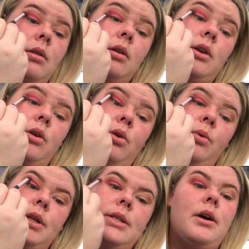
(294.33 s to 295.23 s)
And I
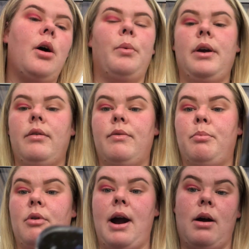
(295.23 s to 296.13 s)
always start with
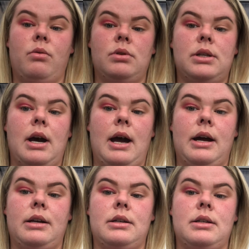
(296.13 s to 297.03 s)
brows
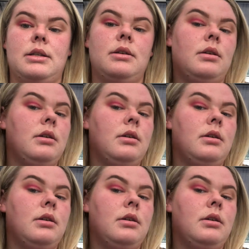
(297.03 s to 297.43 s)
and